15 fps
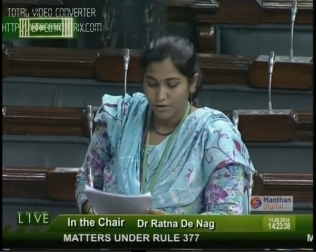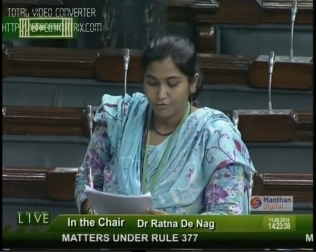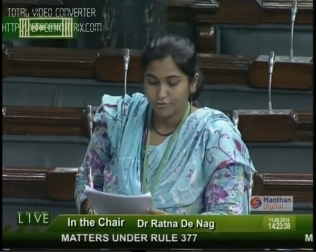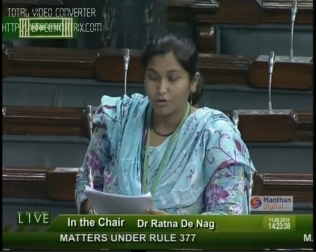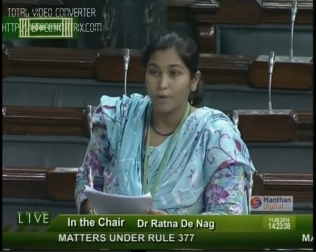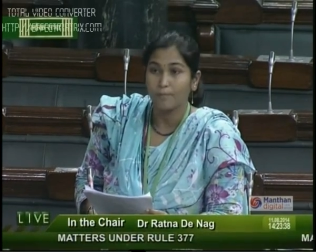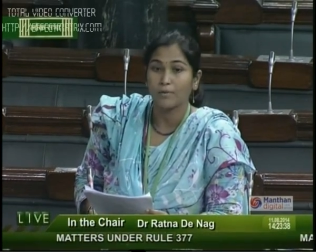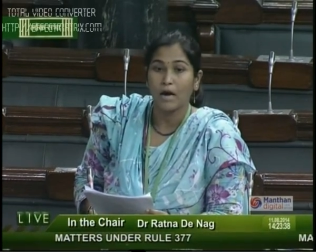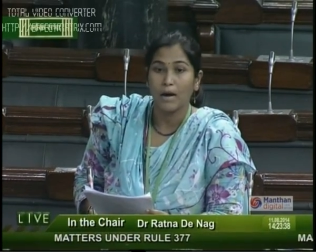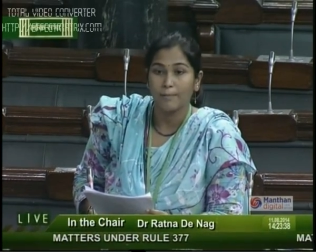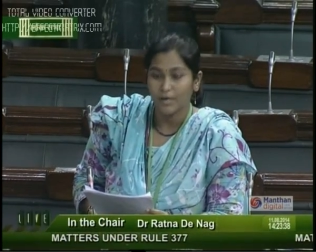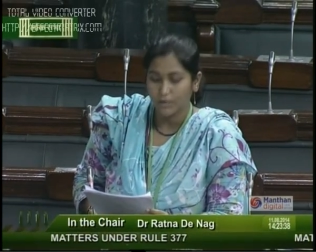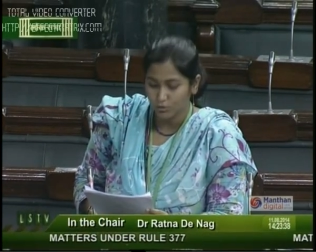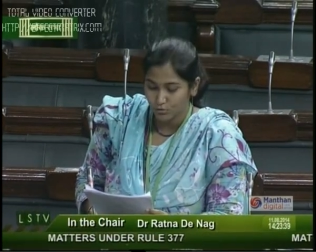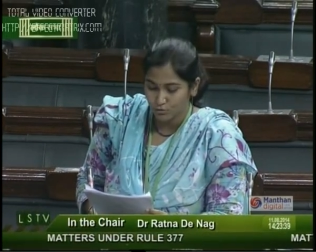from
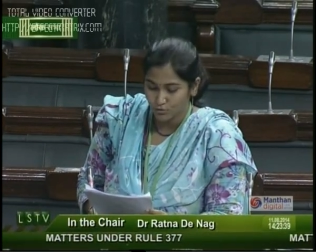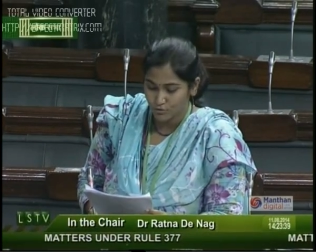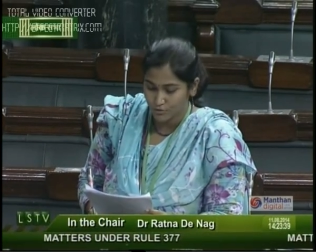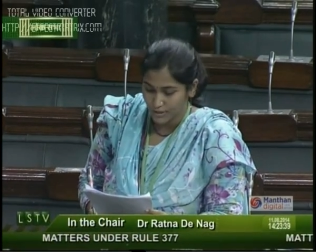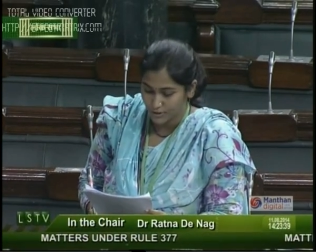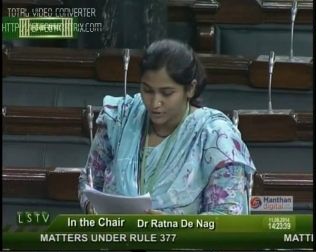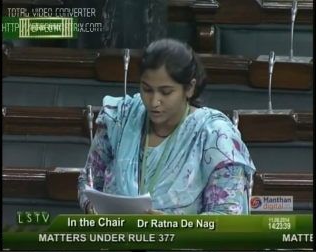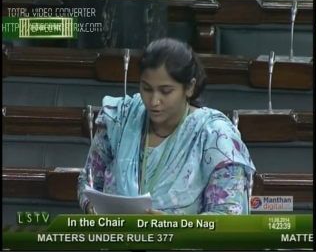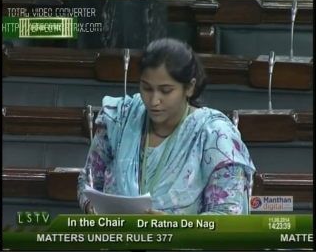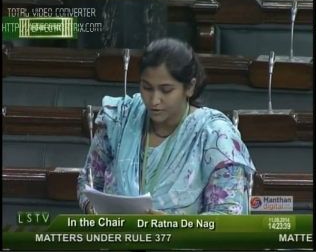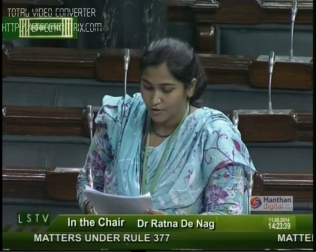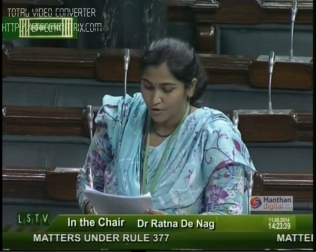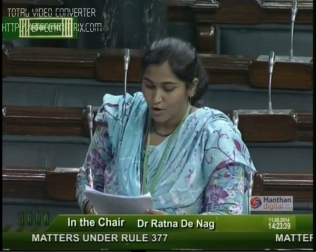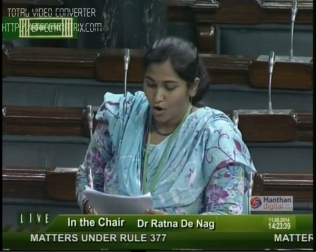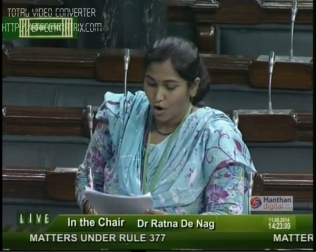Kamarkundu
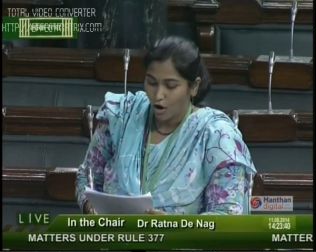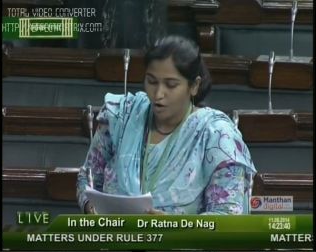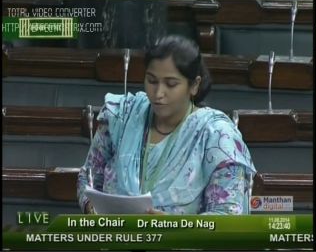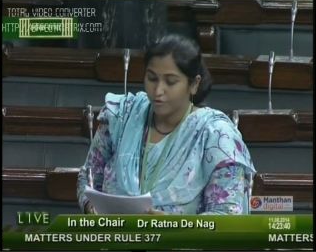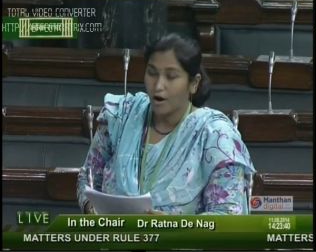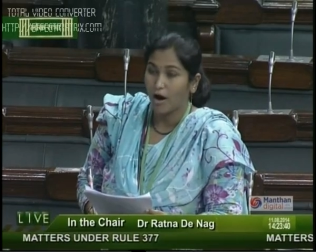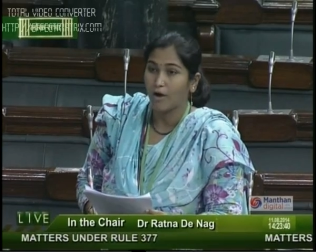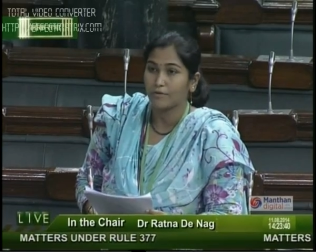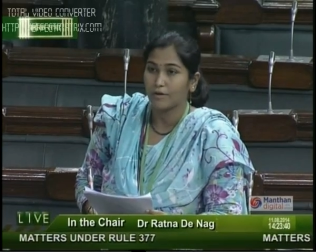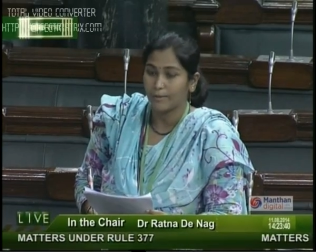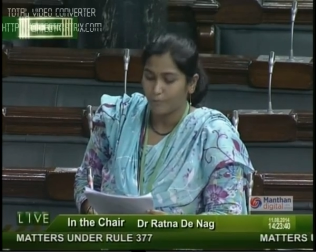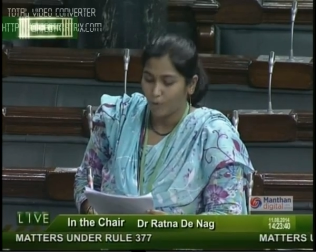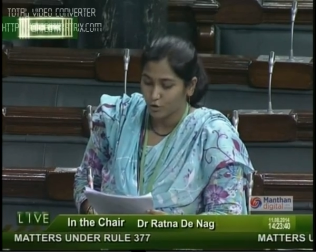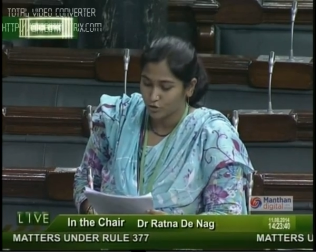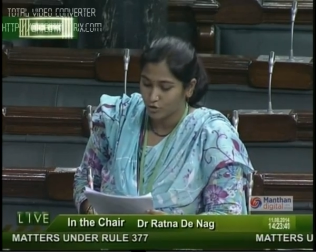station of
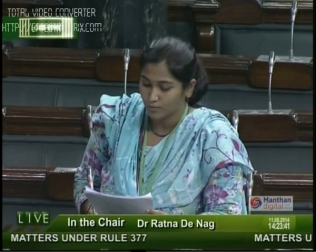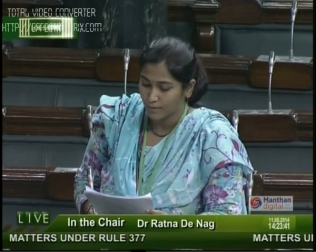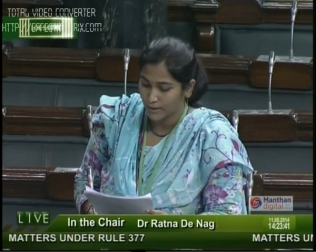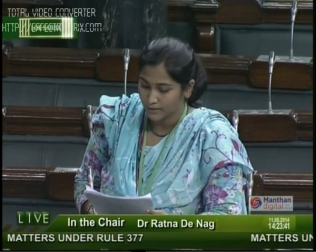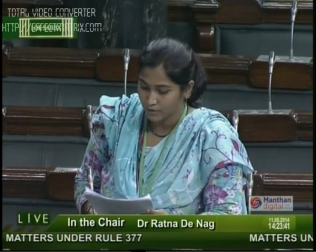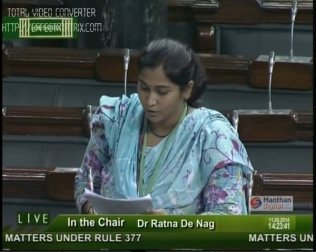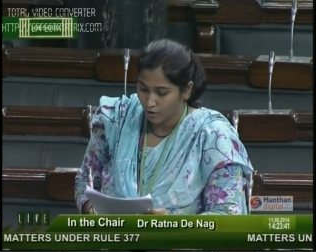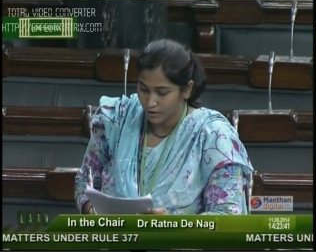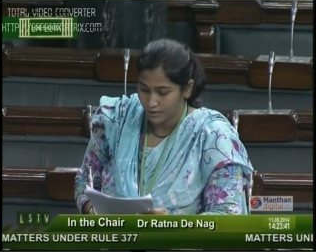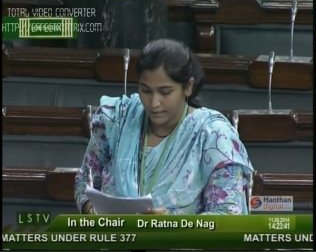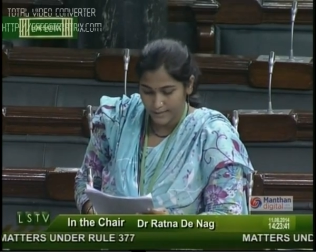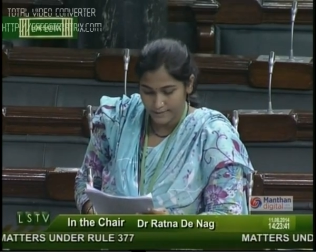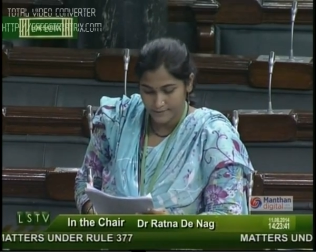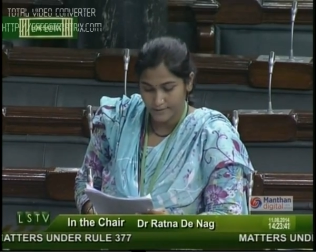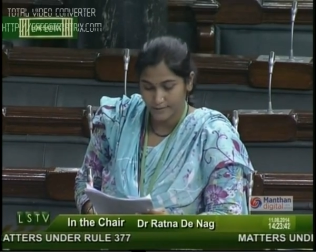Howrah Bardhaman Chord
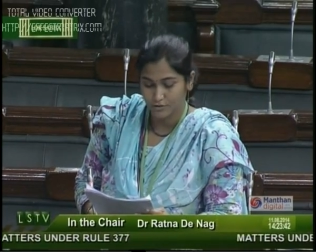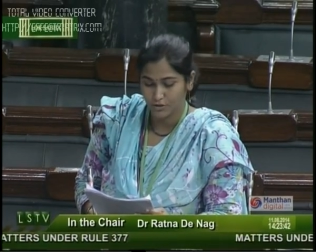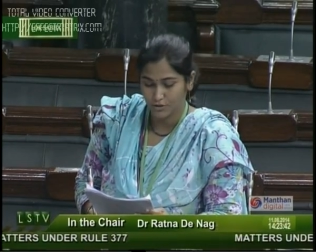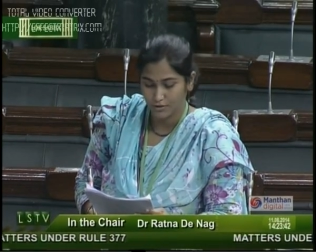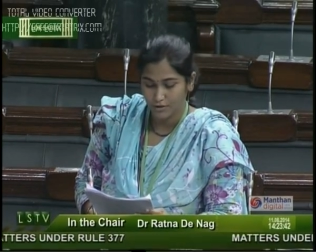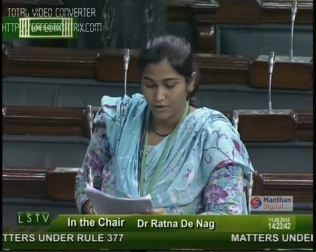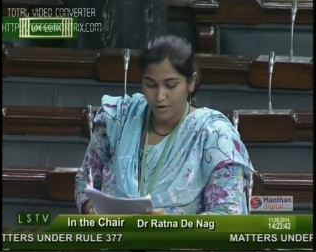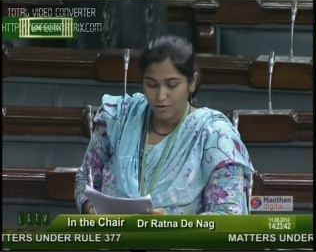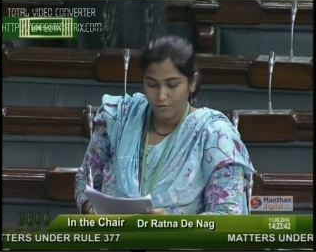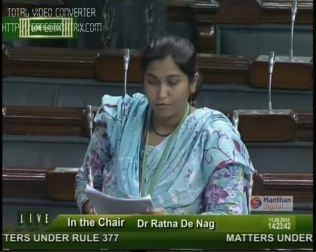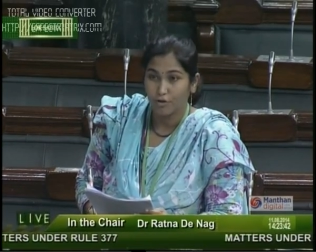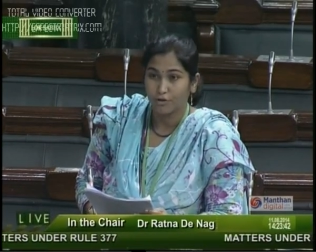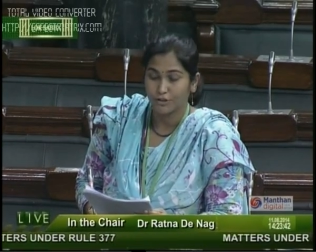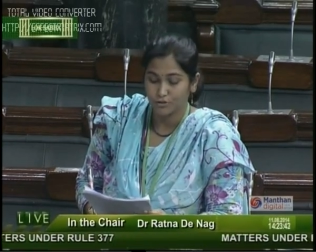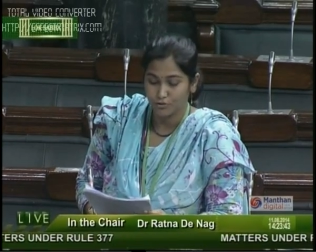Line section
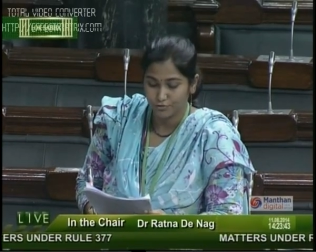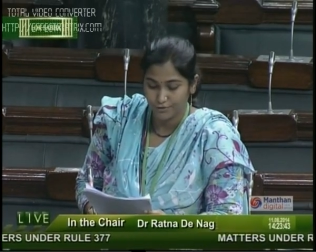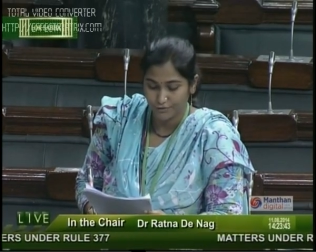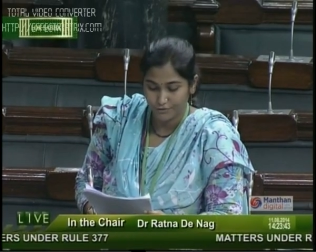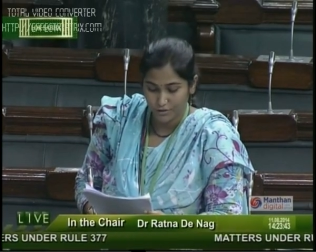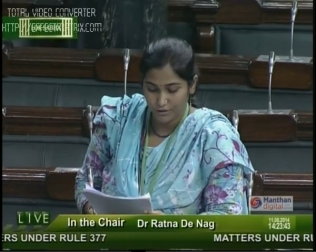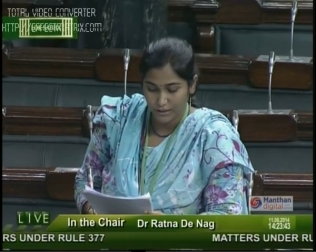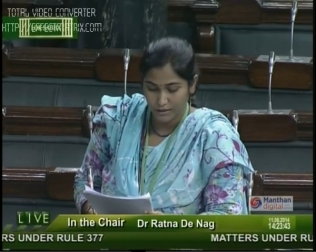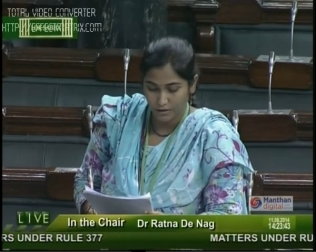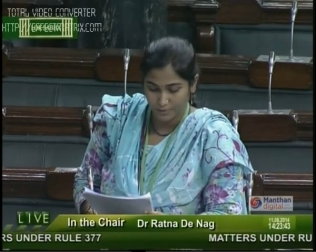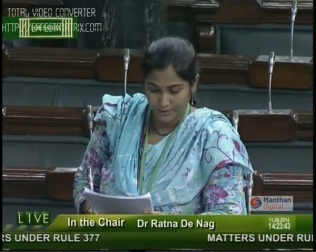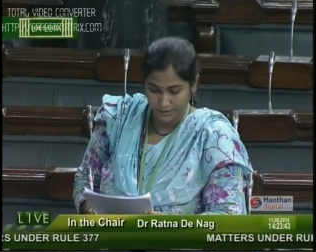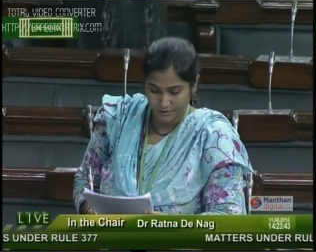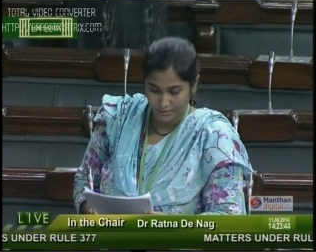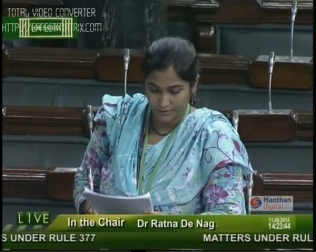40 to 50
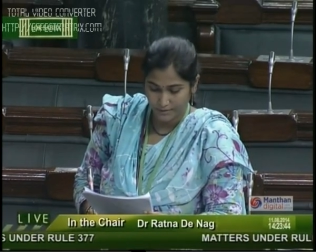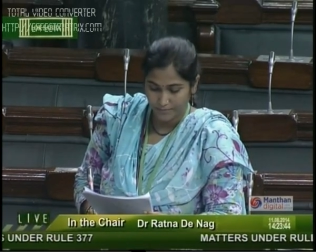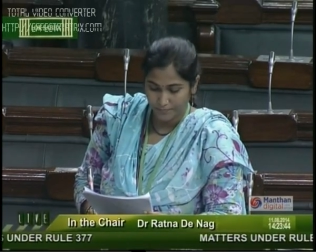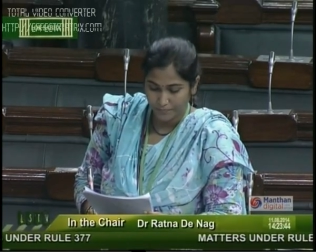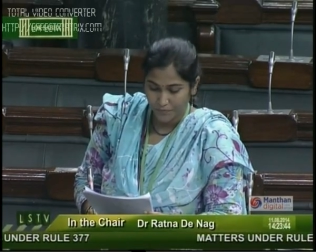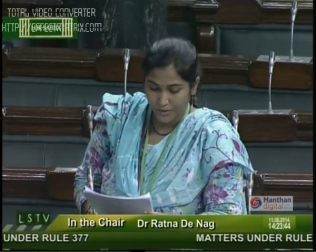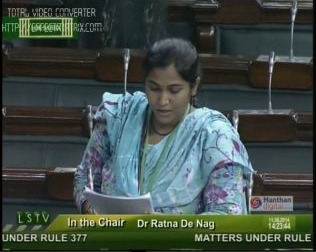kilometers.